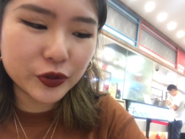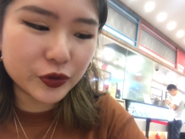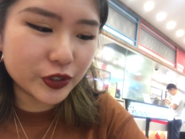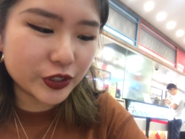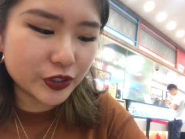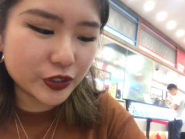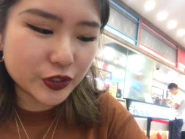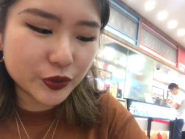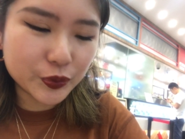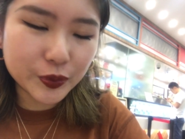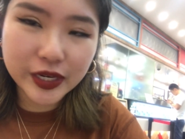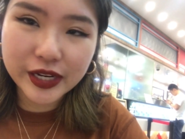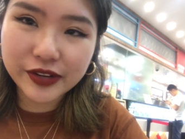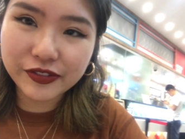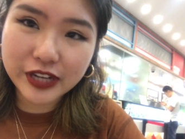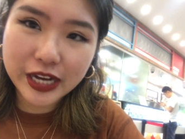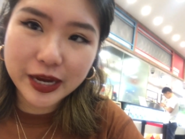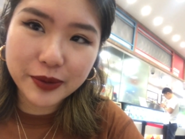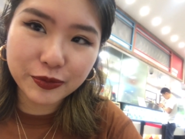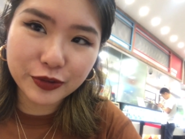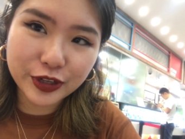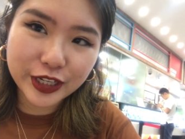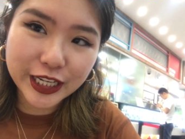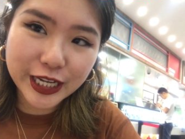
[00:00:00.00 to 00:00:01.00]
noodles whenever
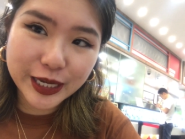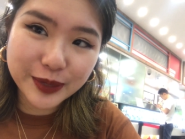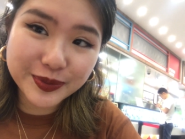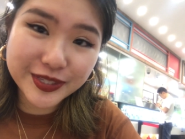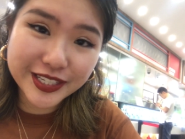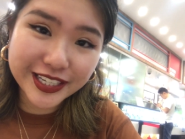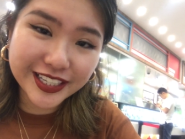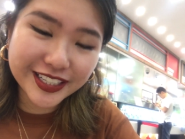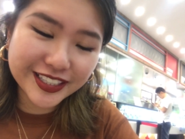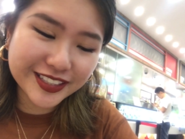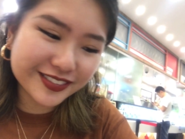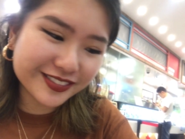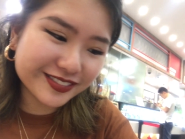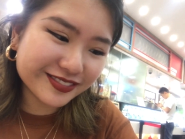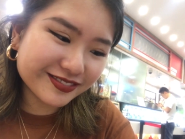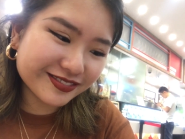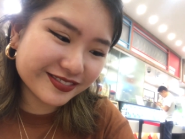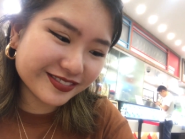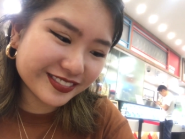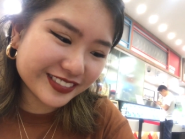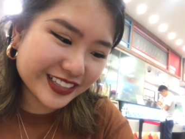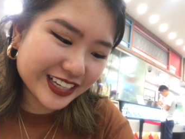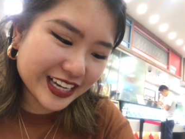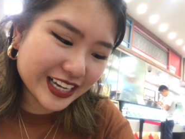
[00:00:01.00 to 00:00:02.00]
I'm really upset
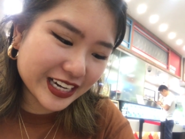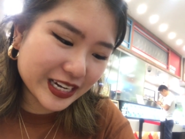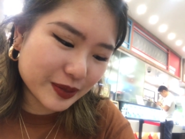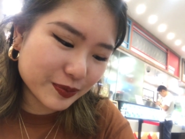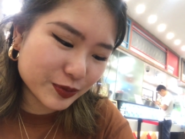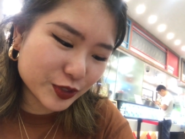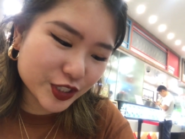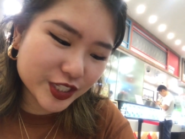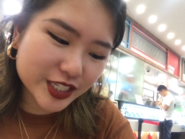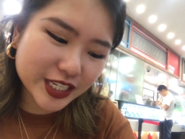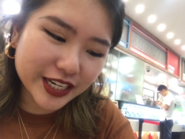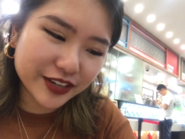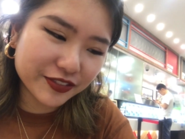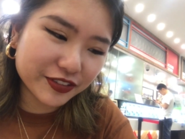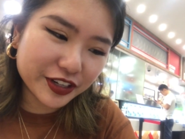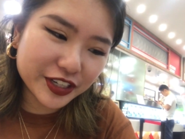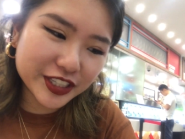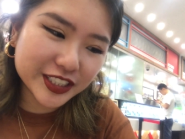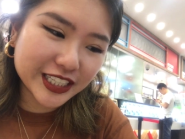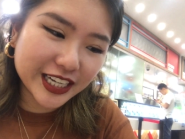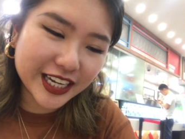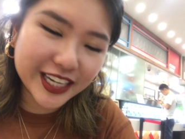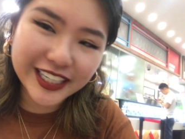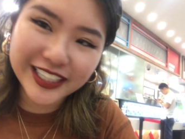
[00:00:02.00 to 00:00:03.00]
and I'm just like
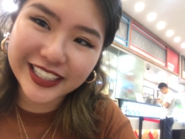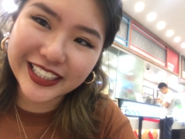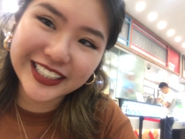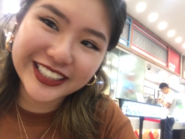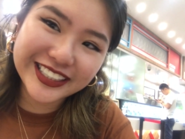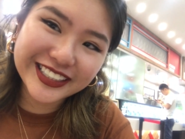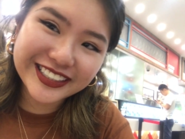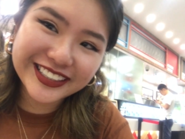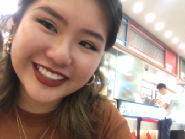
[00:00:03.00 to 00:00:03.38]
very tired.